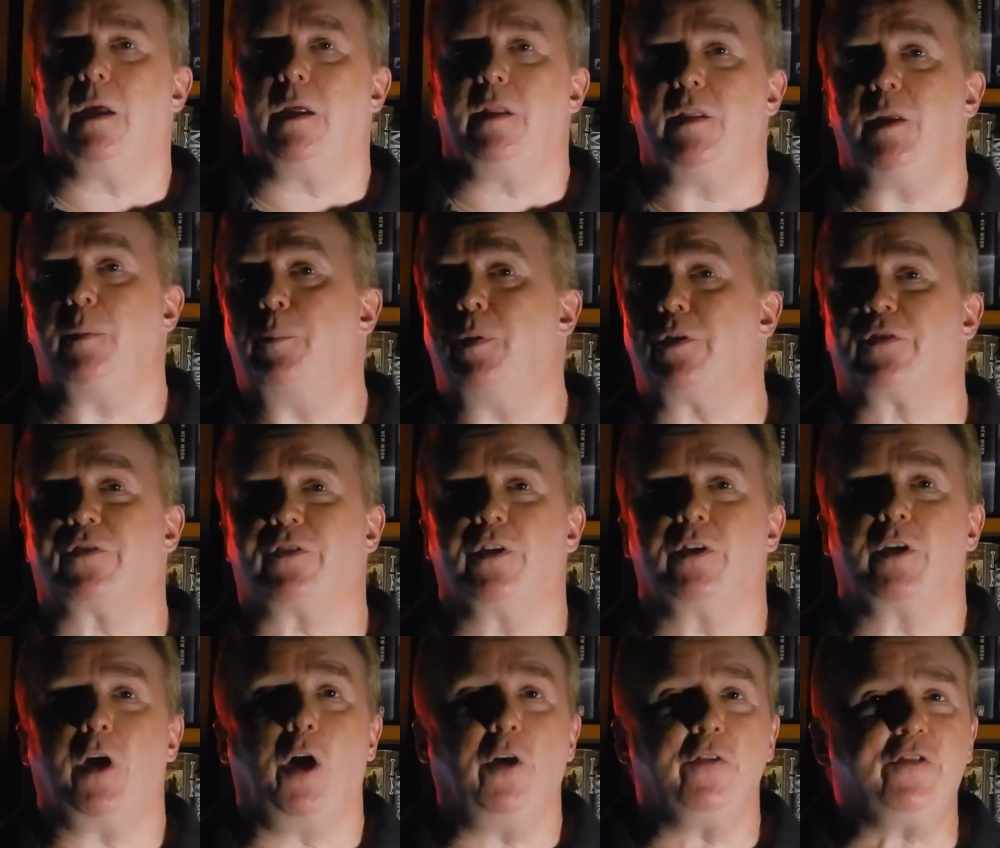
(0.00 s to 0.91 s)
The books
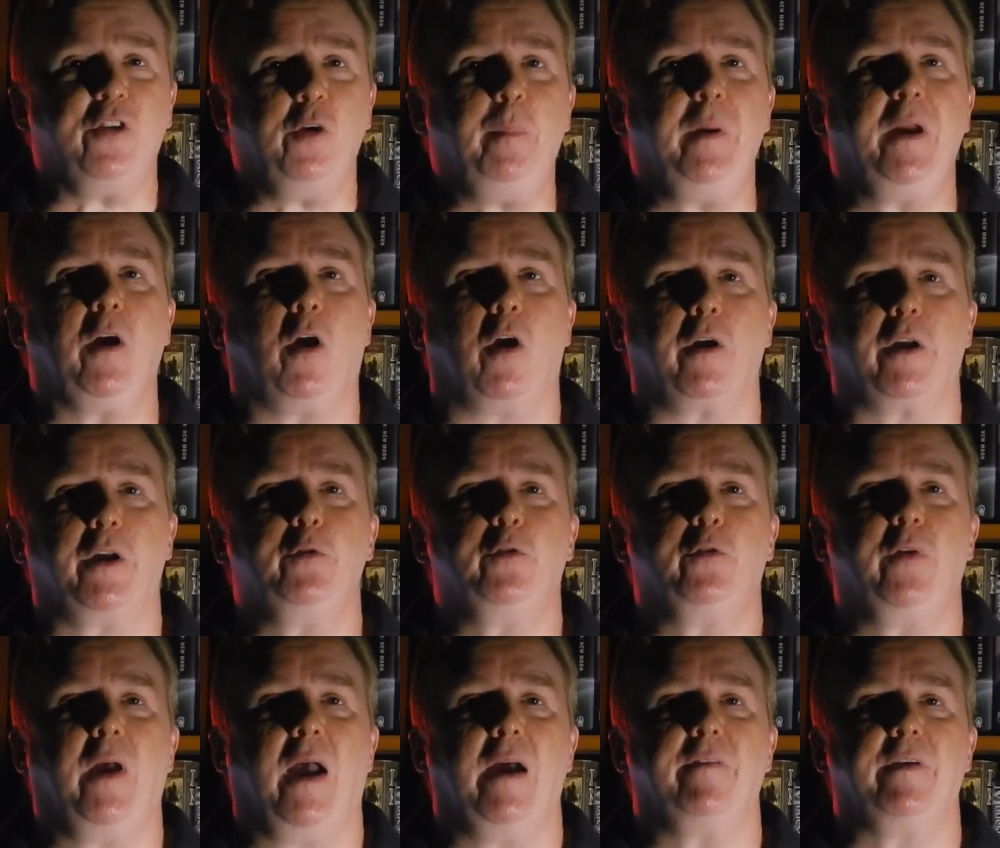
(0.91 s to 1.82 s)
could also be argued
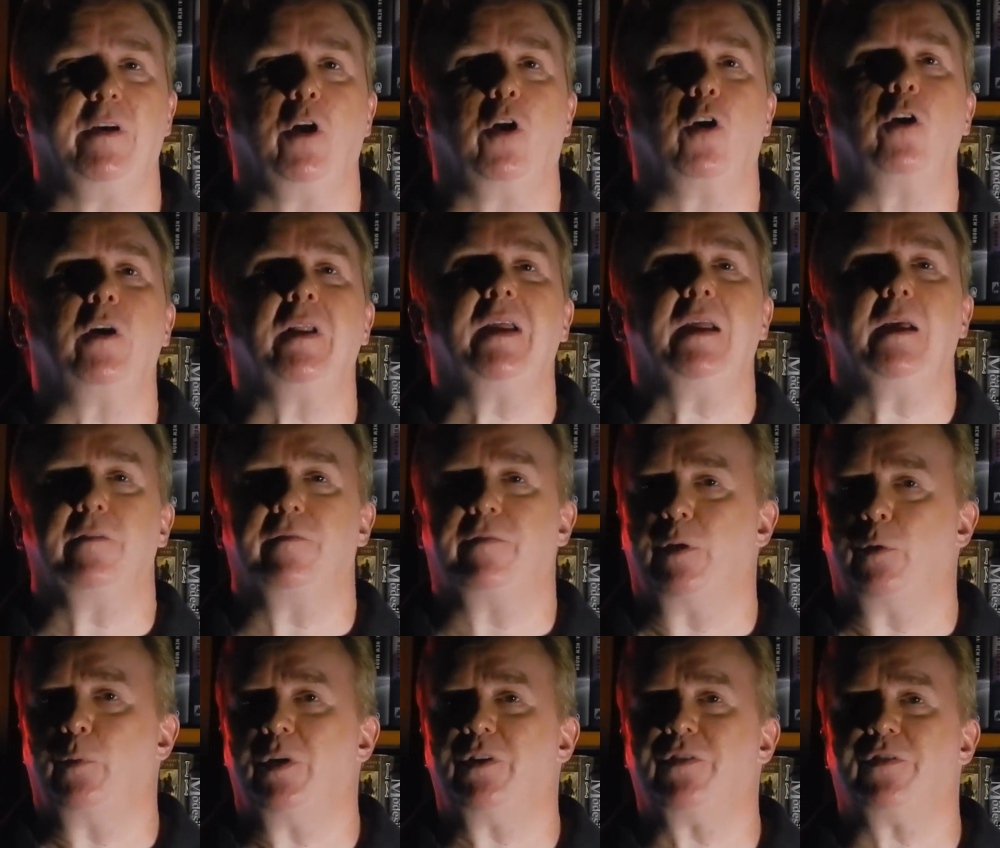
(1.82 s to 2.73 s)
to have an early
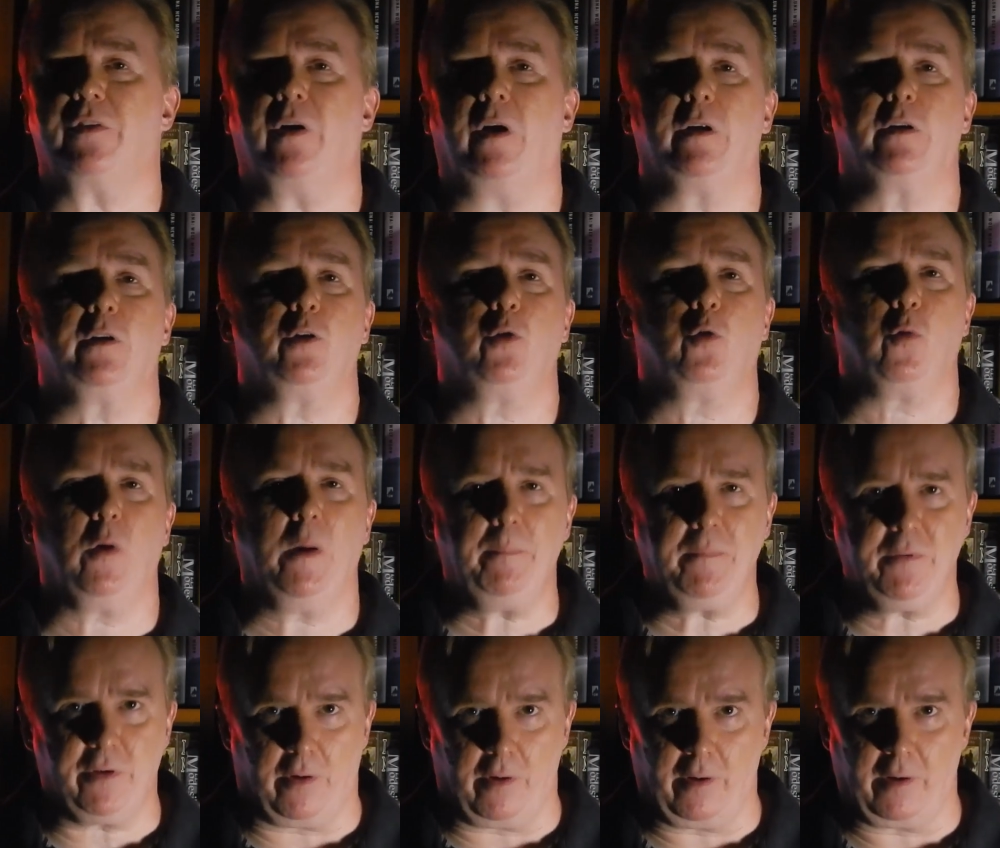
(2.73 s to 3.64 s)
influence on
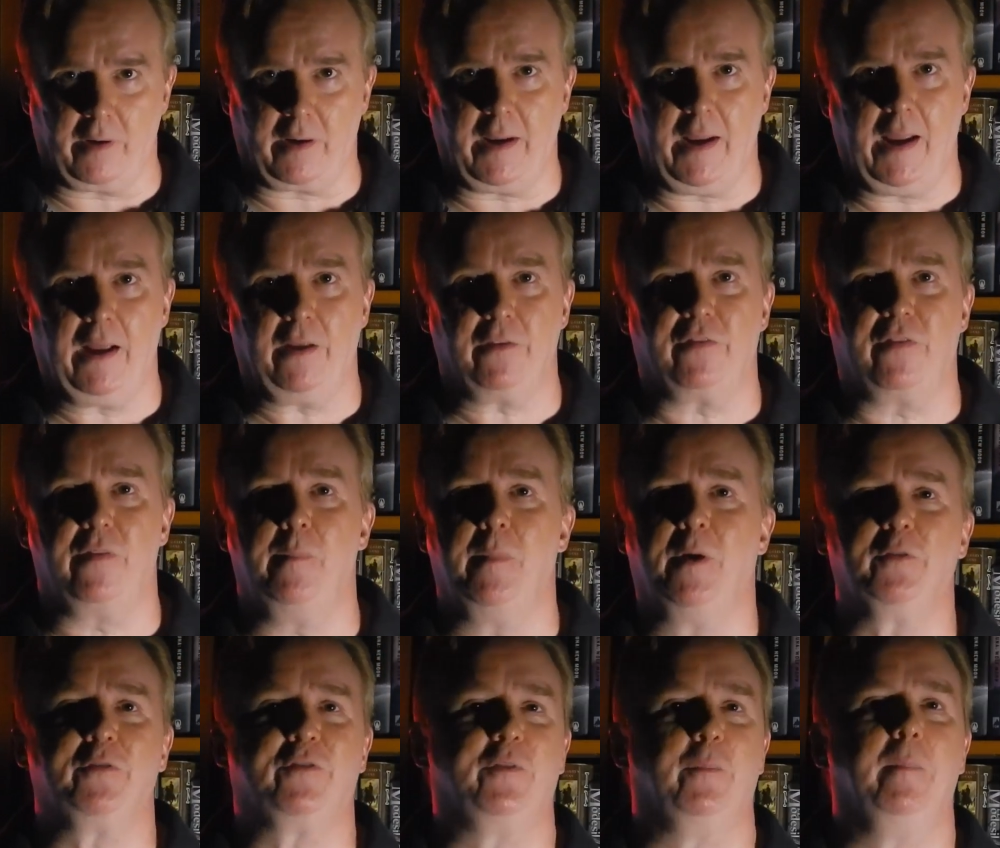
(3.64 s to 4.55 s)
Grimdark, as the
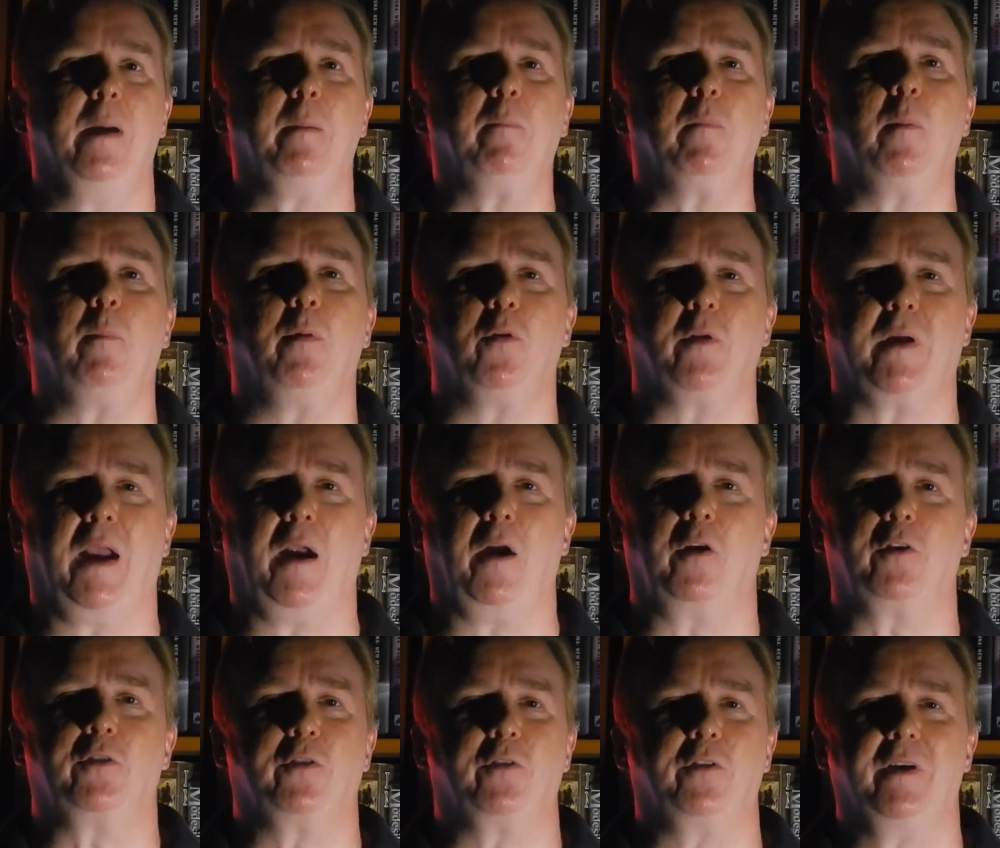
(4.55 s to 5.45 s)
most memorable
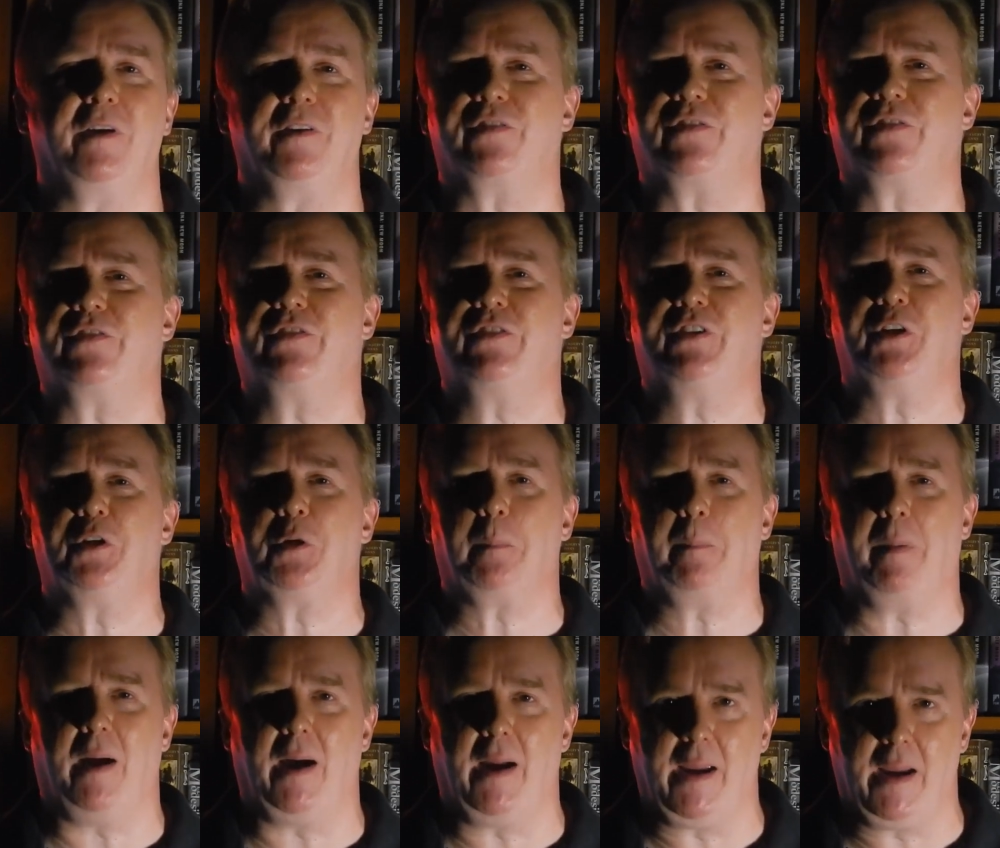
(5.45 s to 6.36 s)
character is
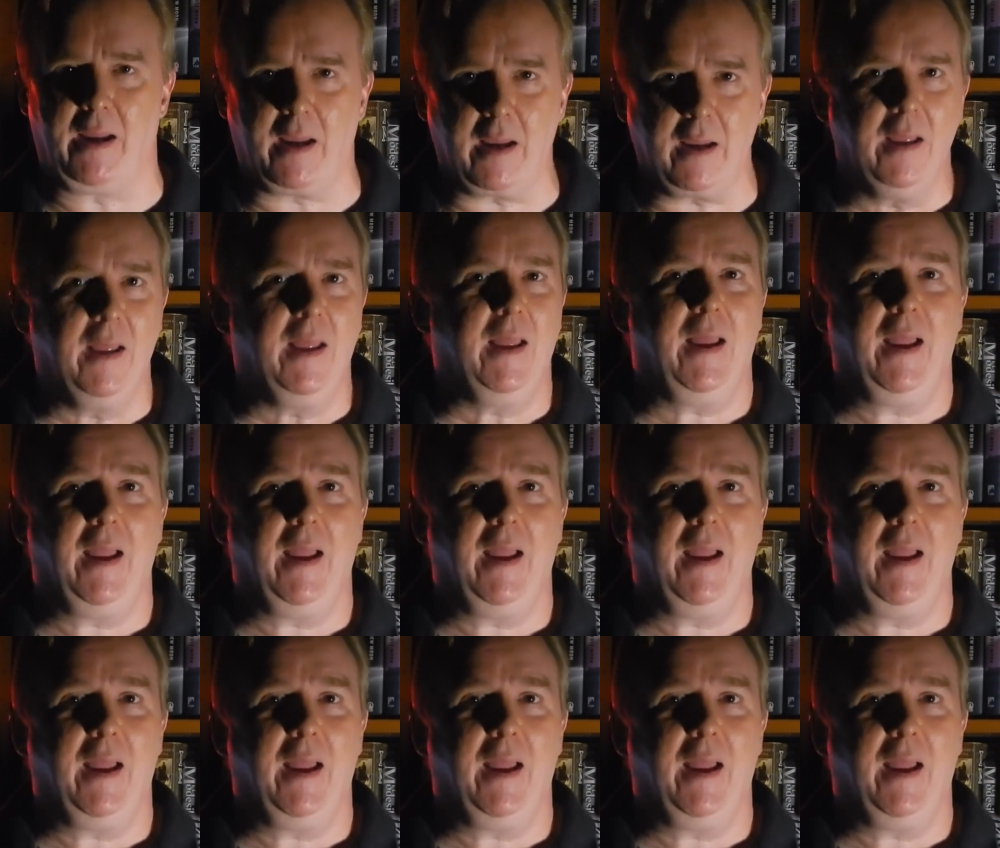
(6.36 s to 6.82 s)
Steerpike,